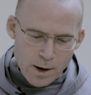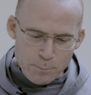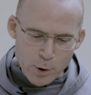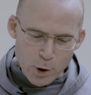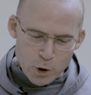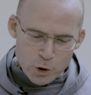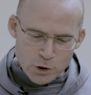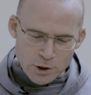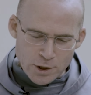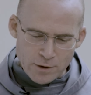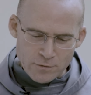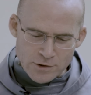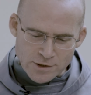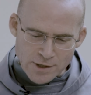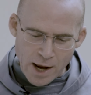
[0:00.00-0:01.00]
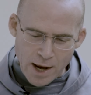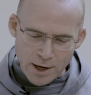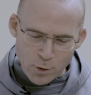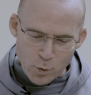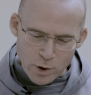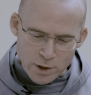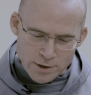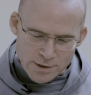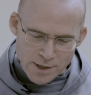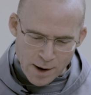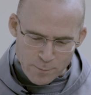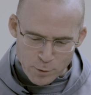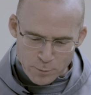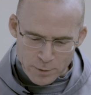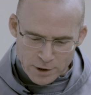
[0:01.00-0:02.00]
A person of sanguine
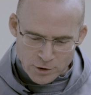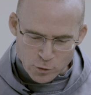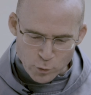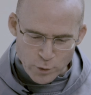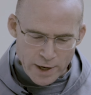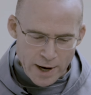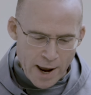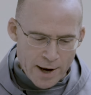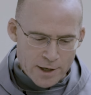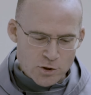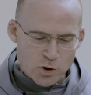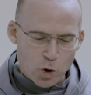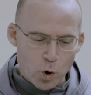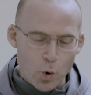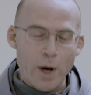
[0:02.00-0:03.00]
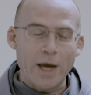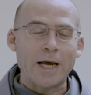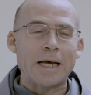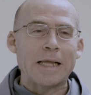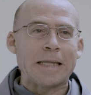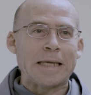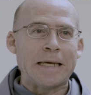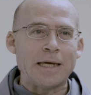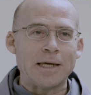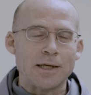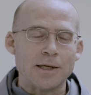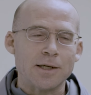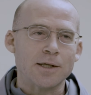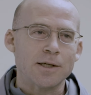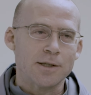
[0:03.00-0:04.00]
temperament reacts
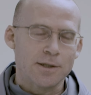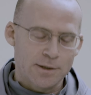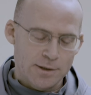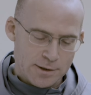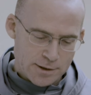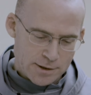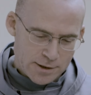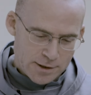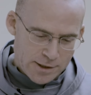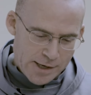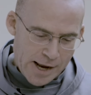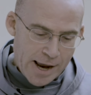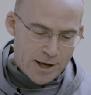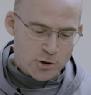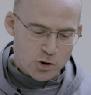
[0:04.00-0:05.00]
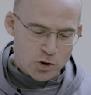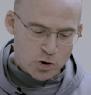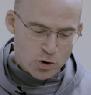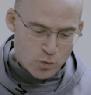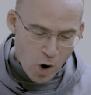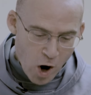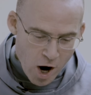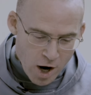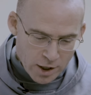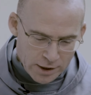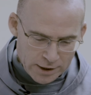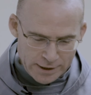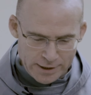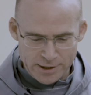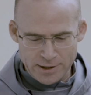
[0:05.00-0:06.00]
quickly and
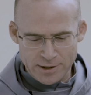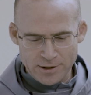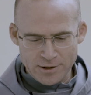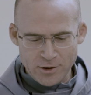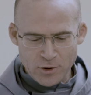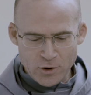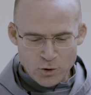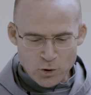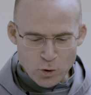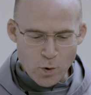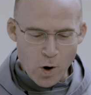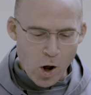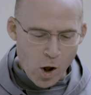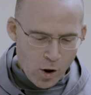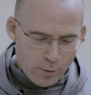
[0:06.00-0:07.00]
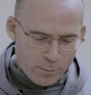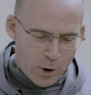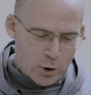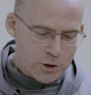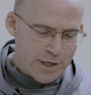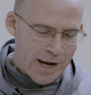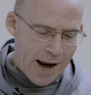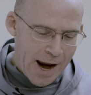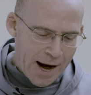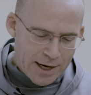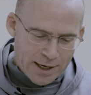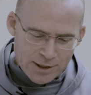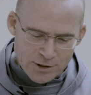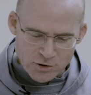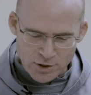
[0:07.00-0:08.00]
strongly to almost
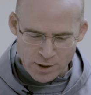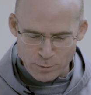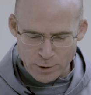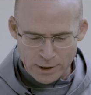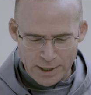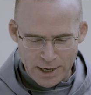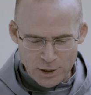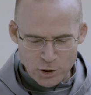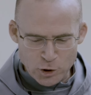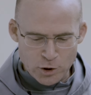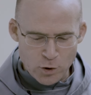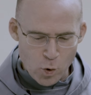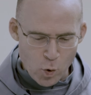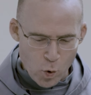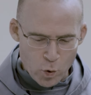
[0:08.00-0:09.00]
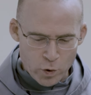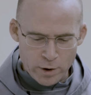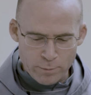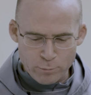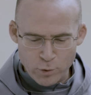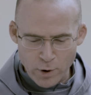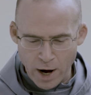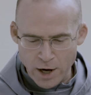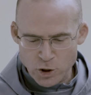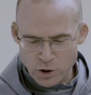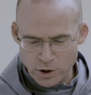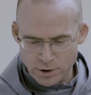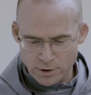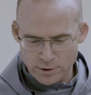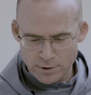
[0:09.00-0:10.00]
any stimulation or
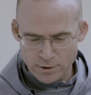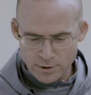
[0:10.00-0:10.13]
impression.